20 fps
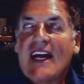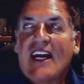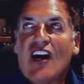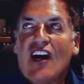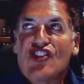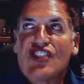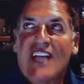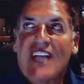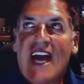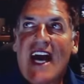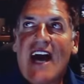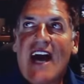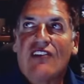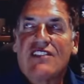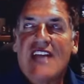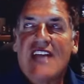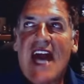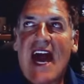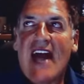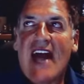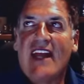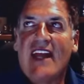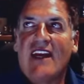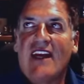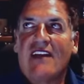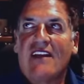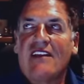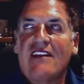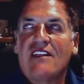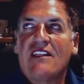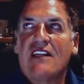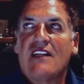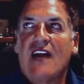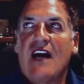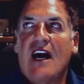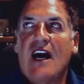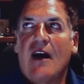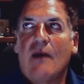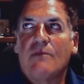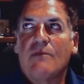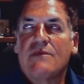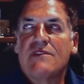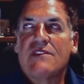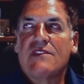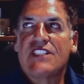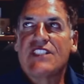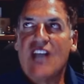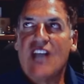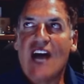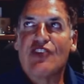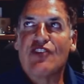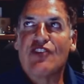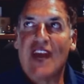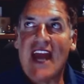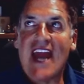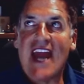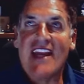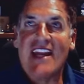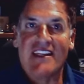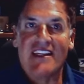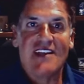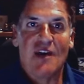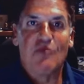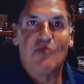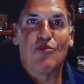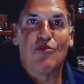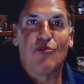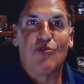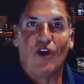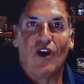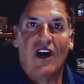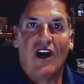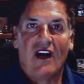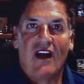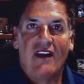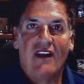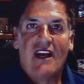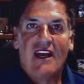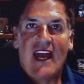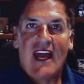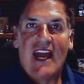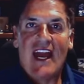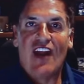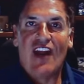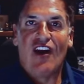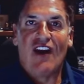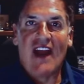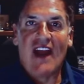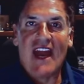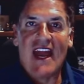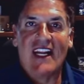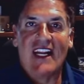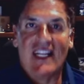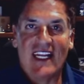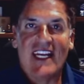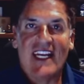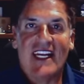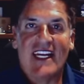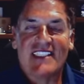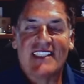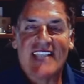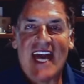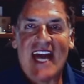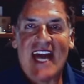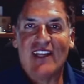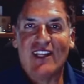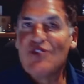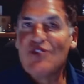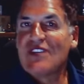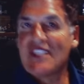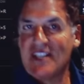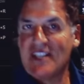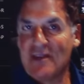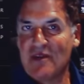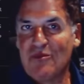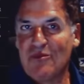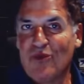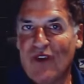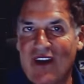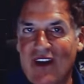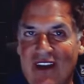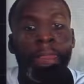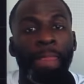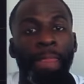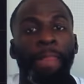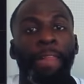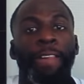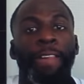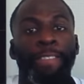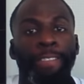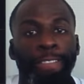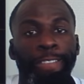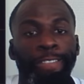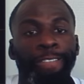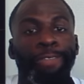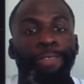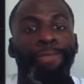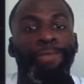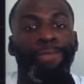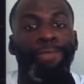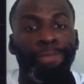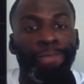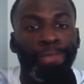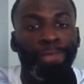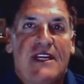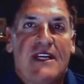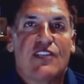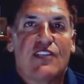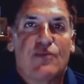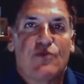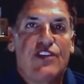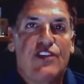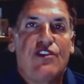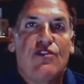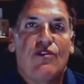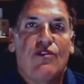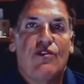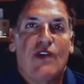web interface into a mobile interface. And to do this, just right click on an empty space anywhere it could be, but just make sure